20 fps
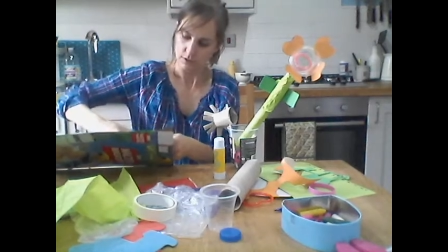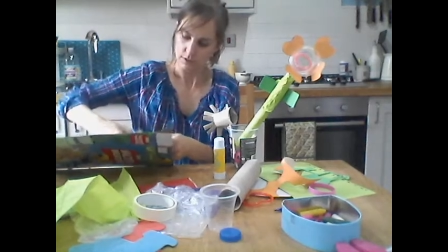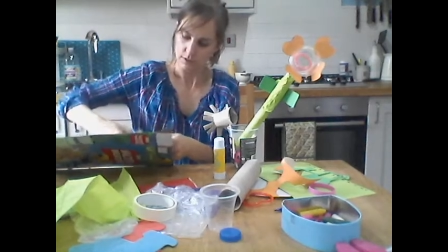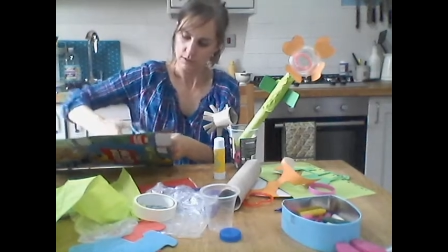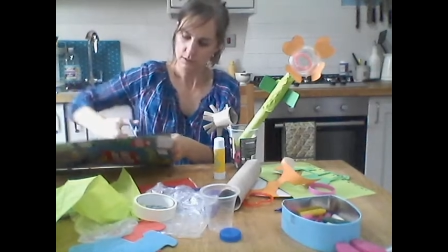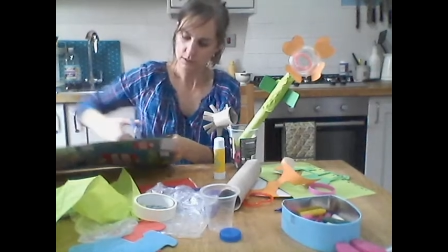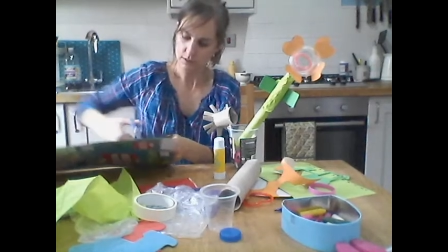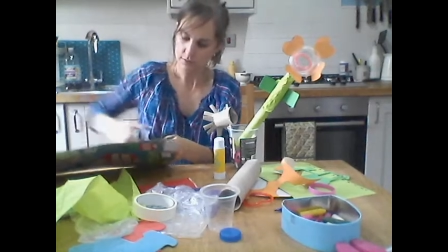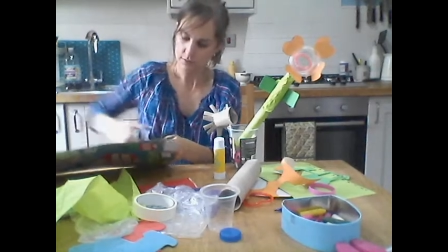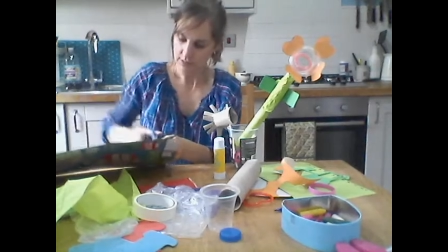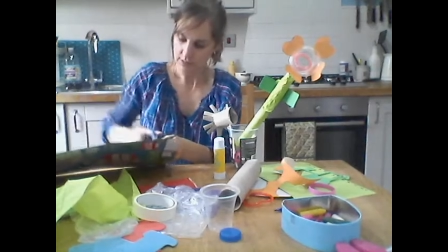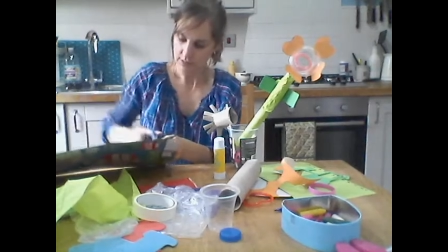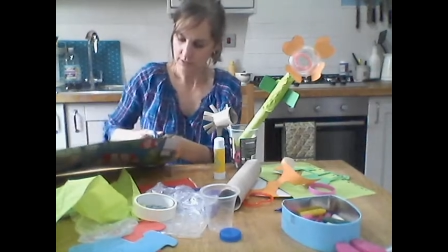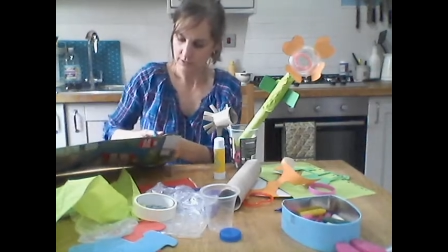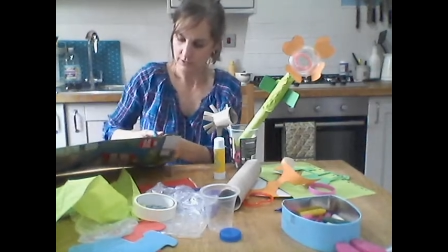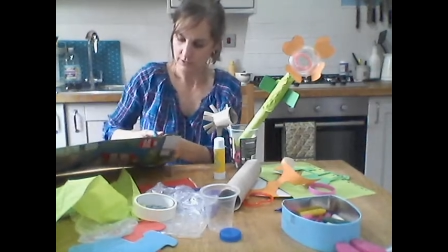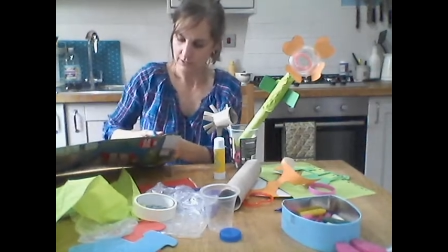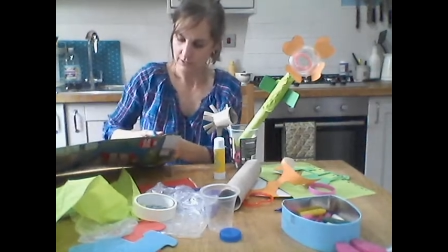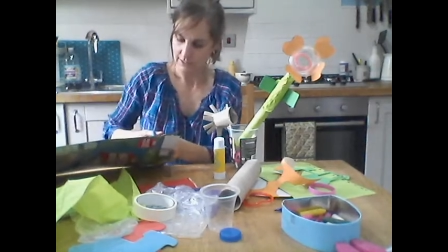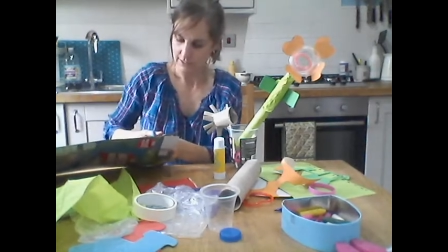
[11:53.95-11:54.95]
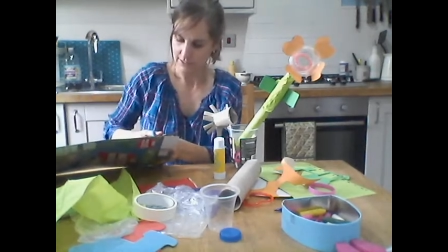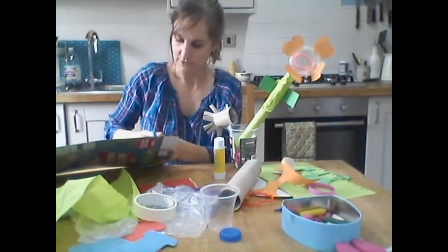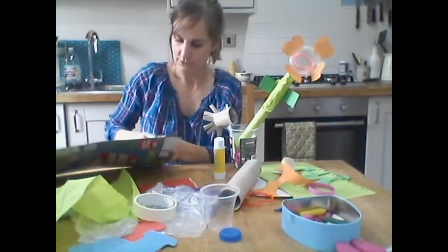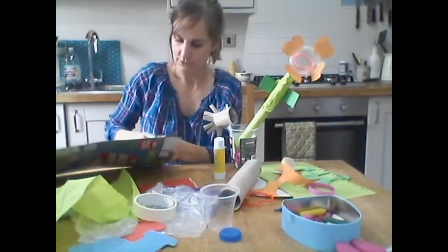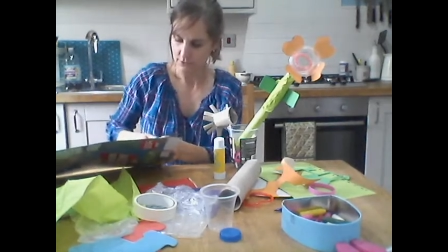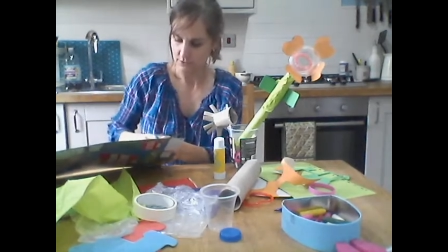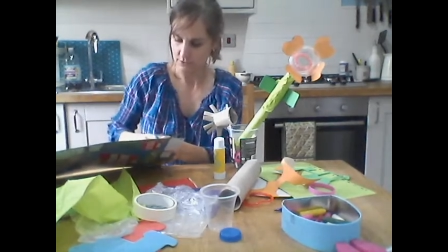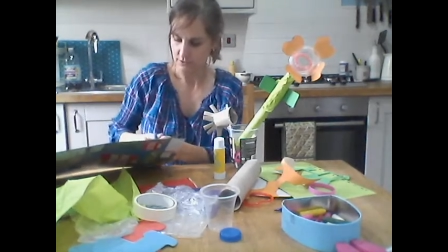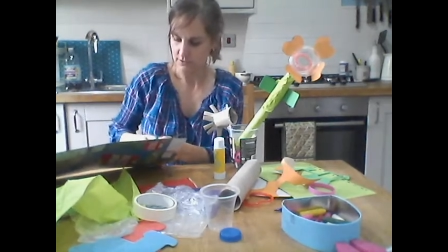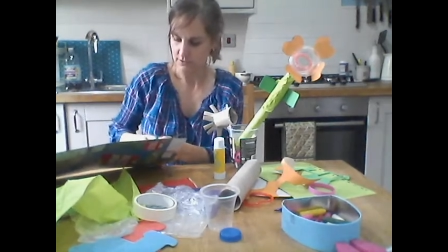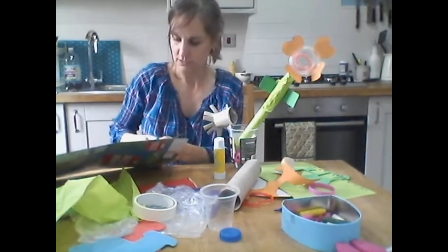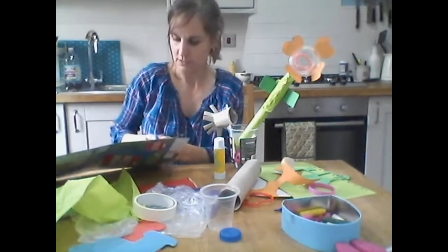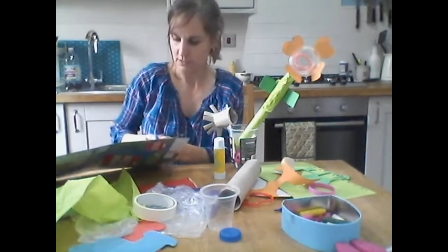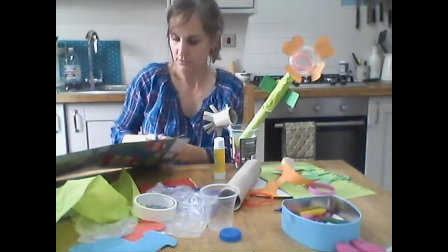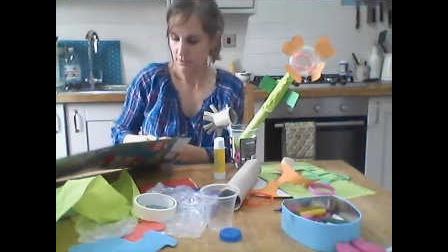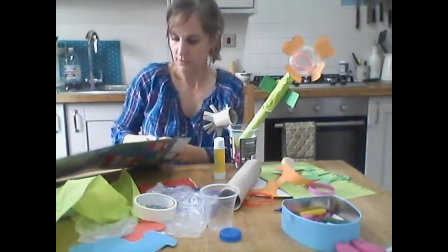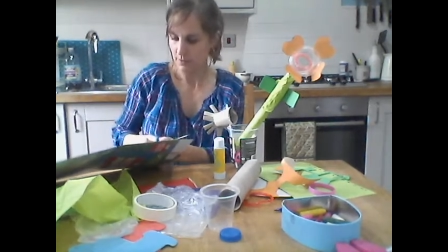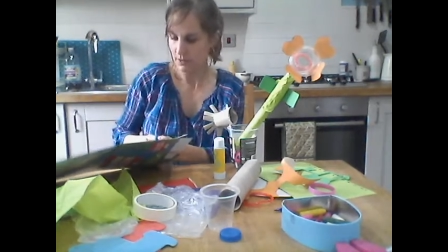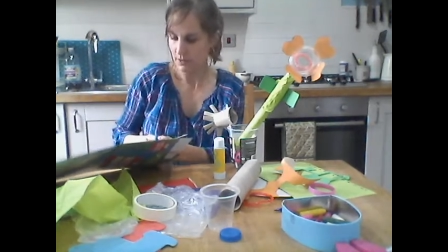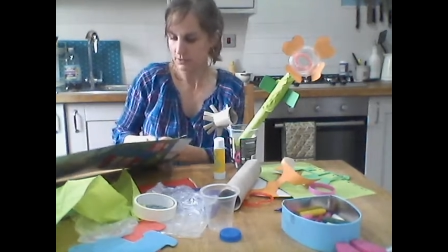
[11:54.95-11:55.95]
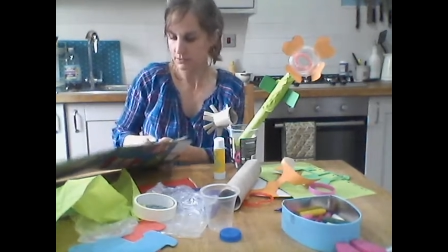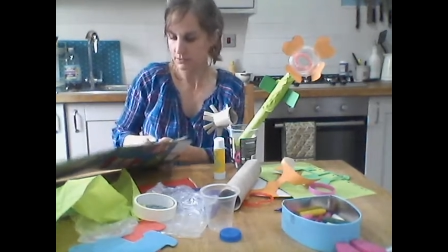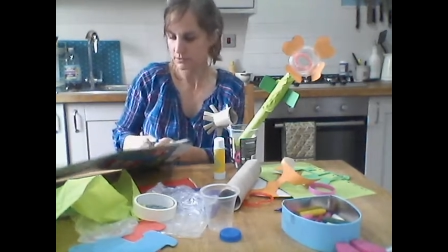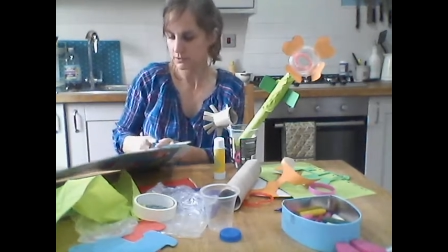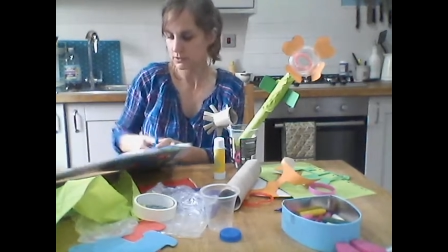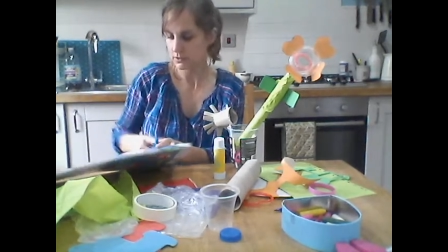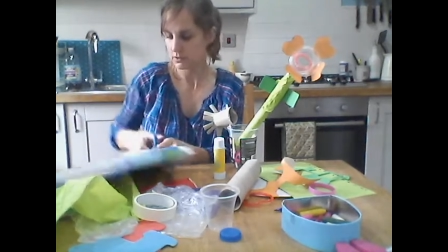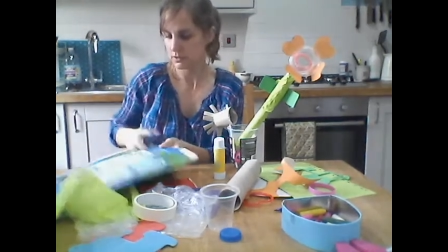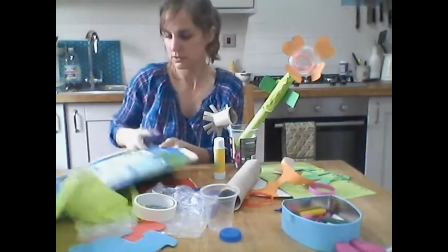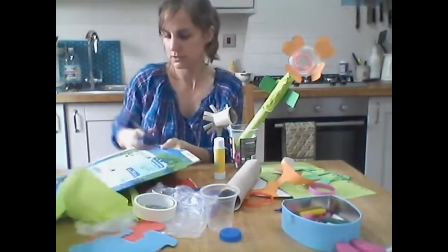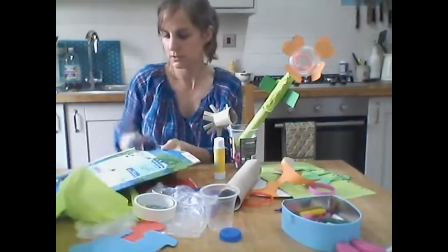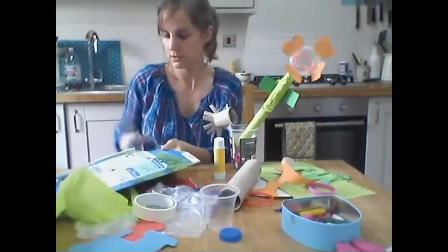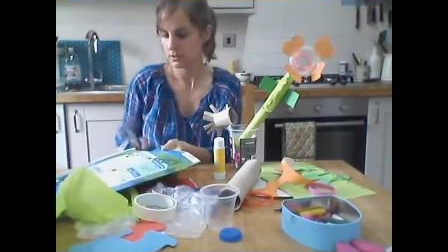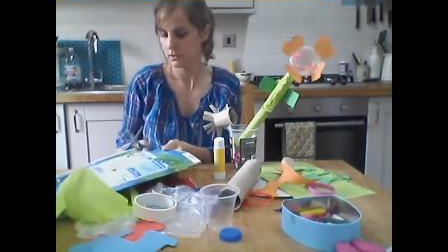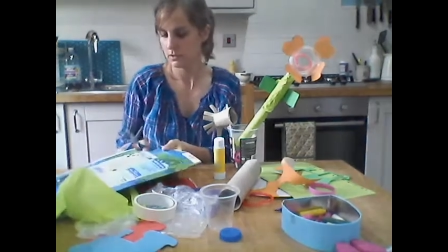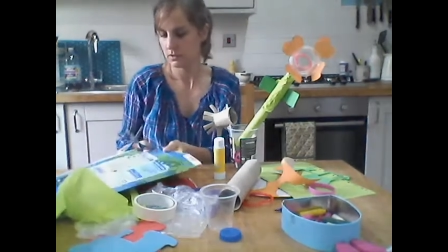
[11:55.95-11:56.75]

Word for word: to cut out the leaves from the cereal box.